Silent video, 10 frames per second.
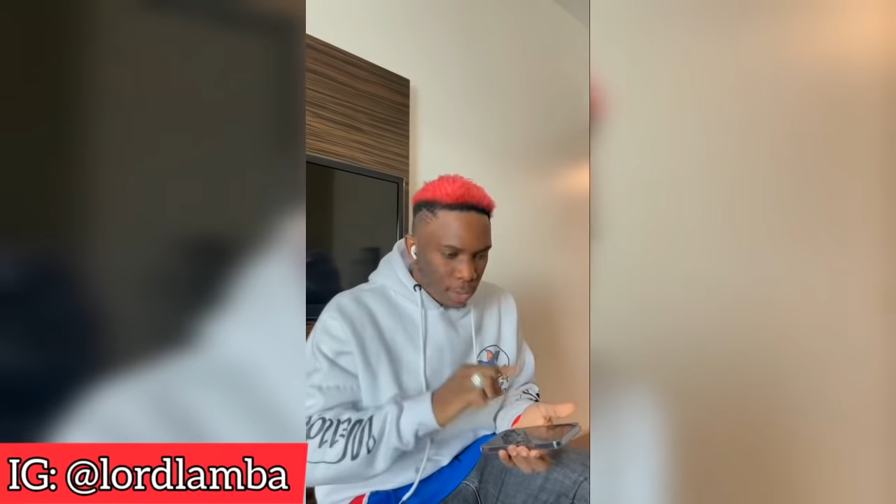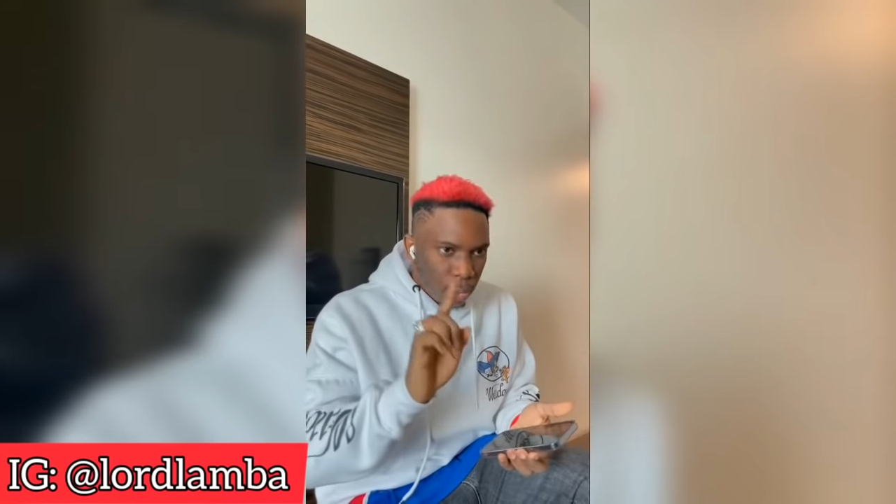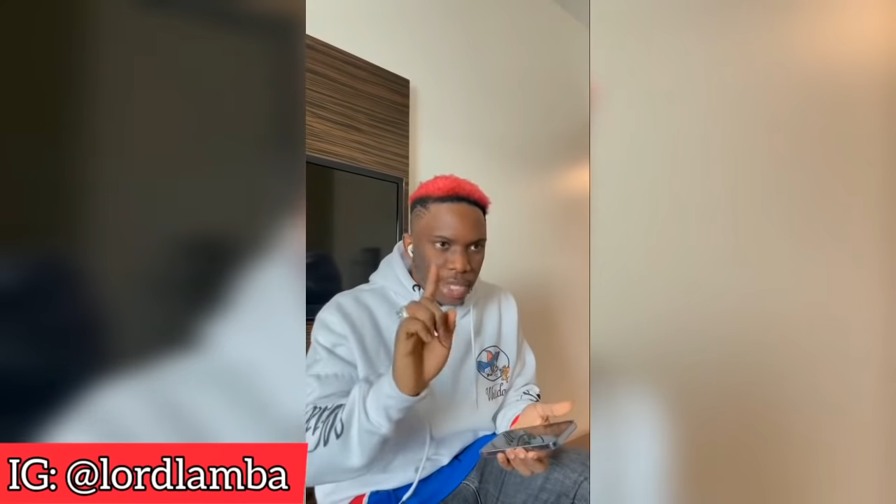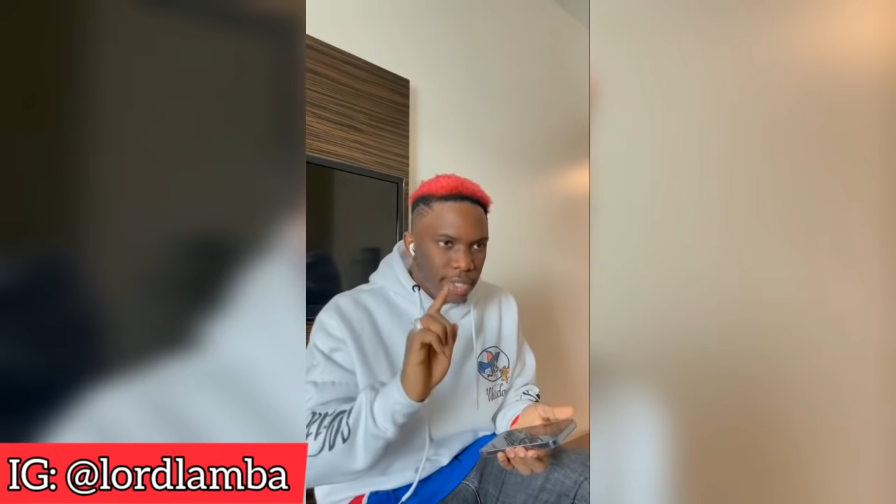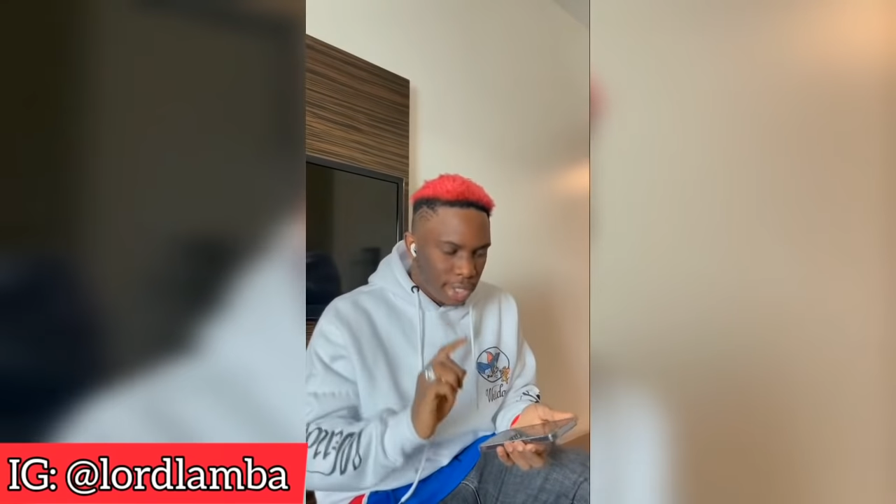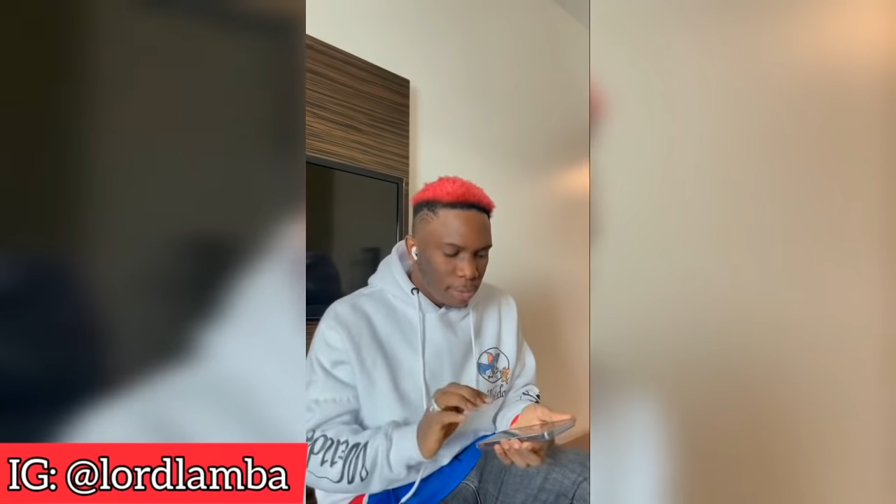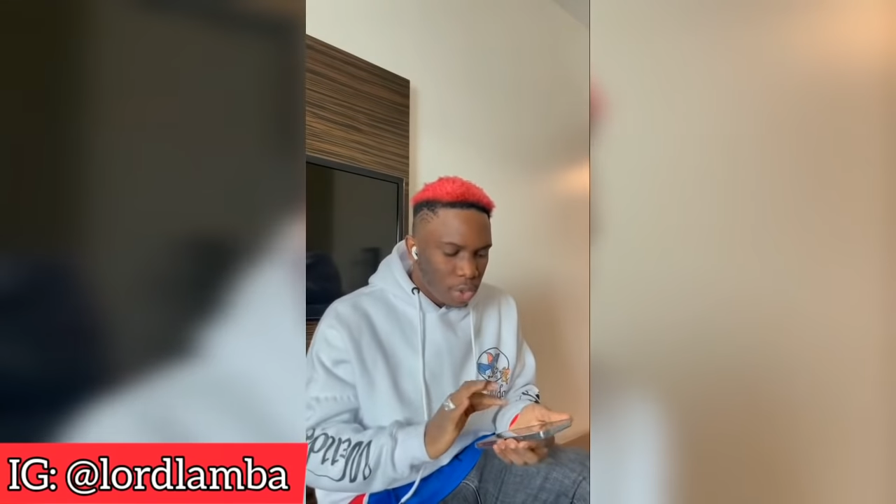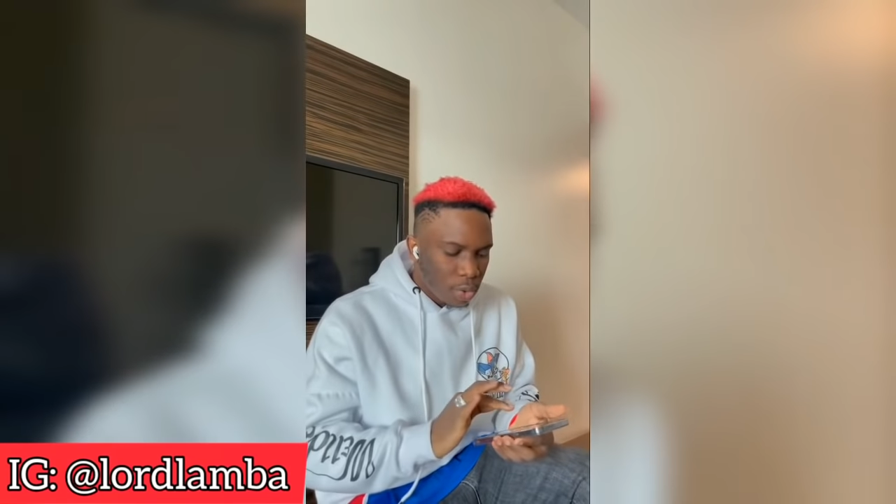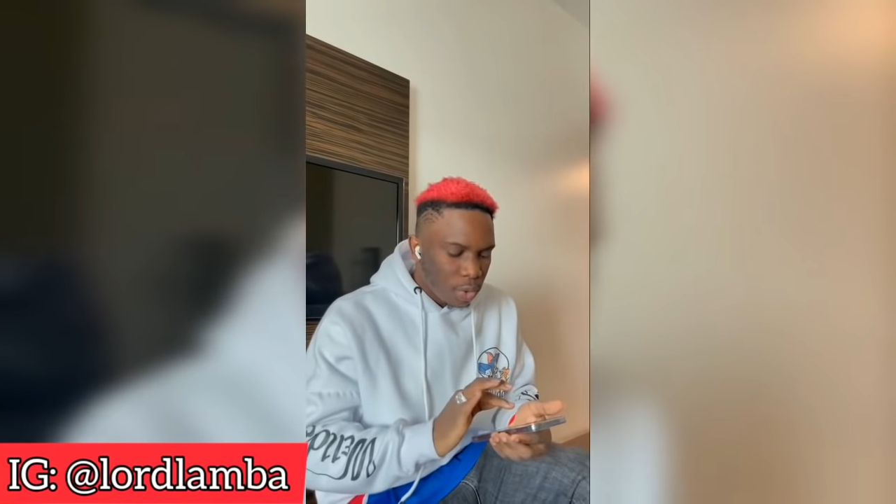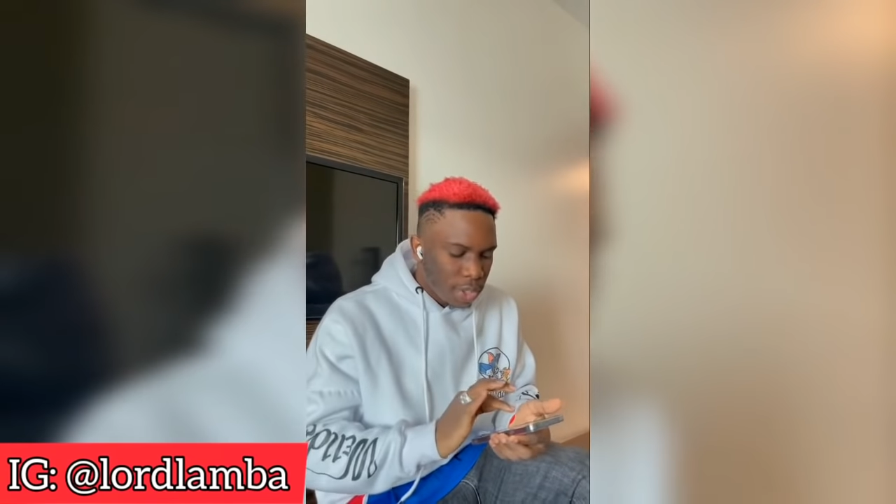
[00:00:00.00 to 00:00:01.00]
Wait, let me
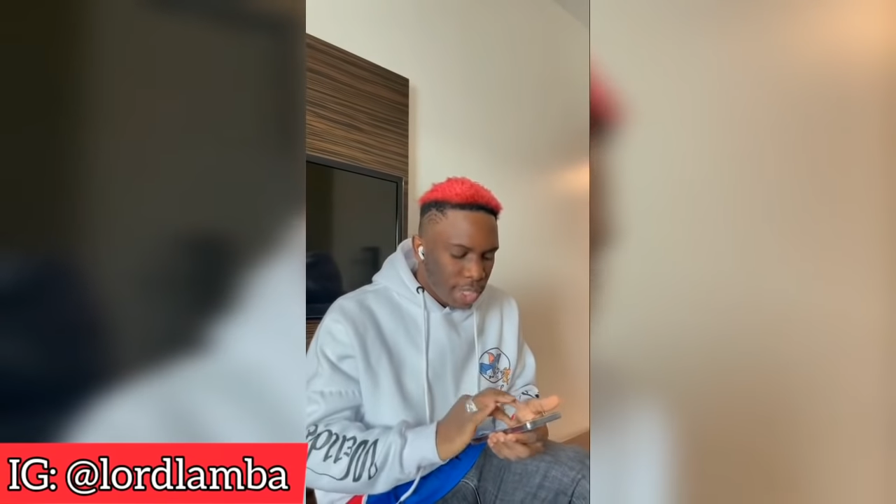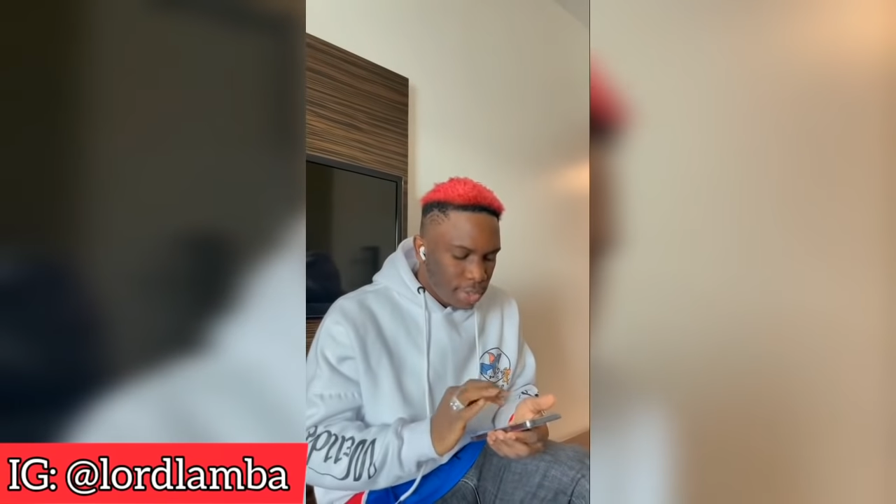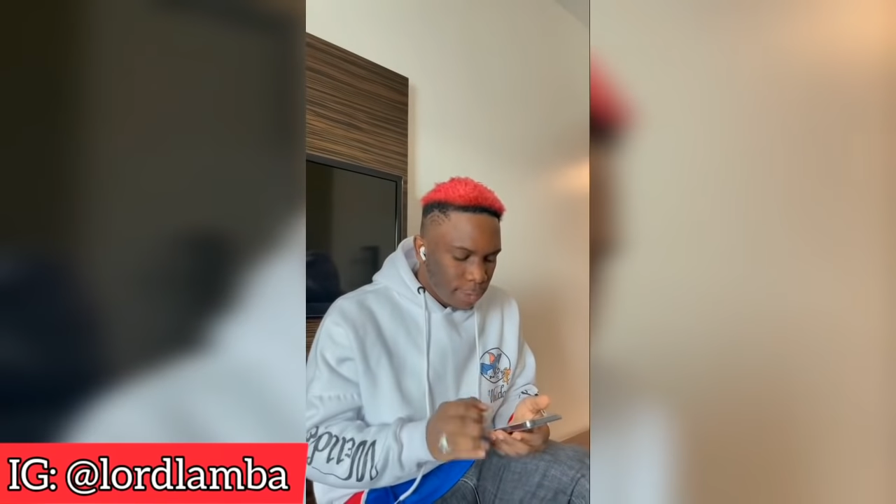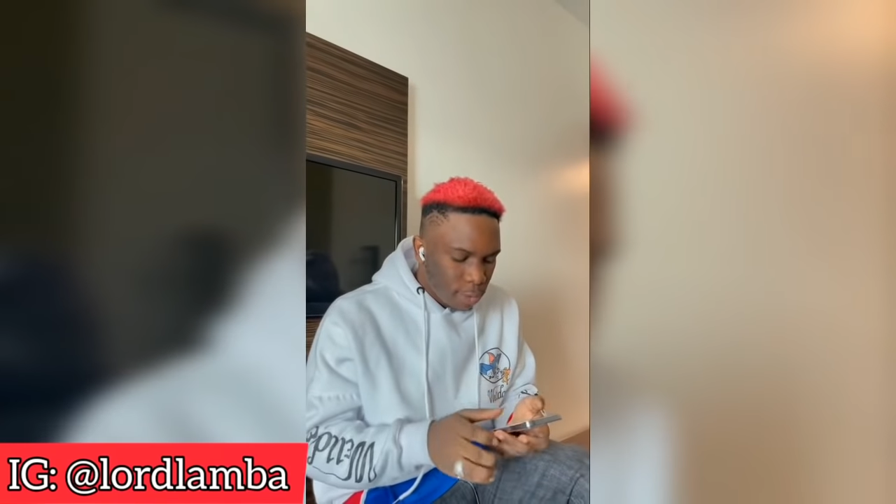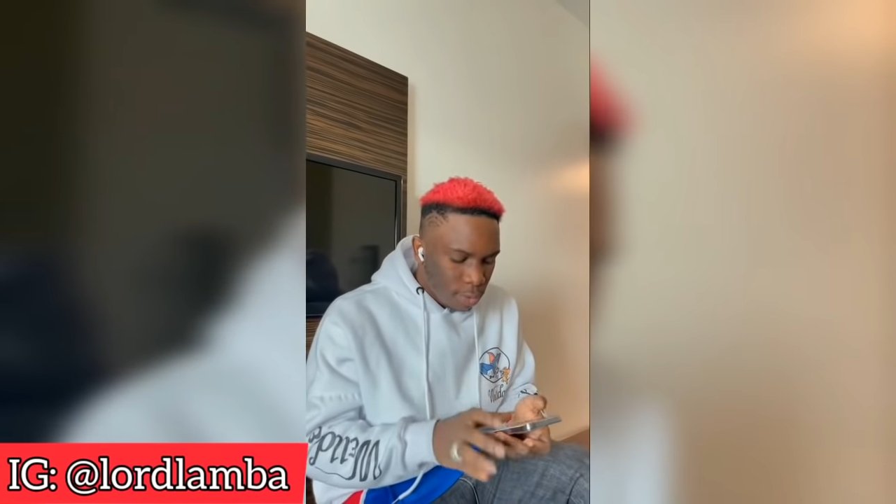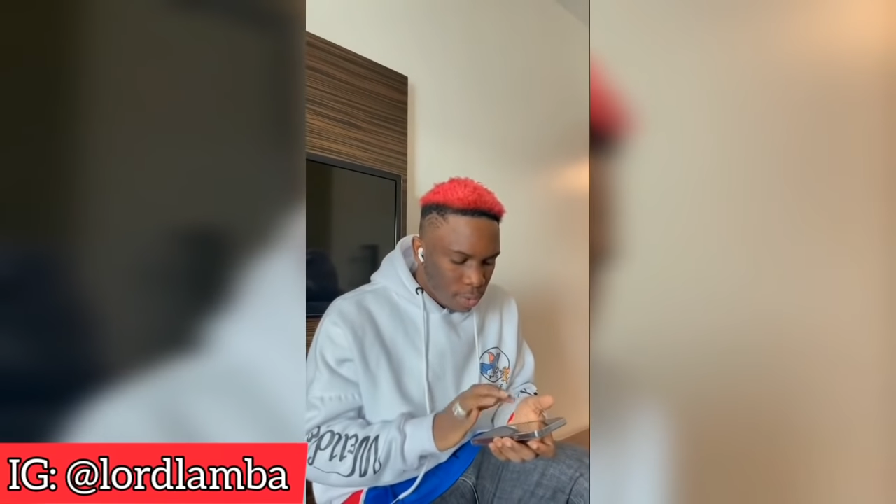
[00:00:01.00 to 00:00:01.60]
just call on just for you.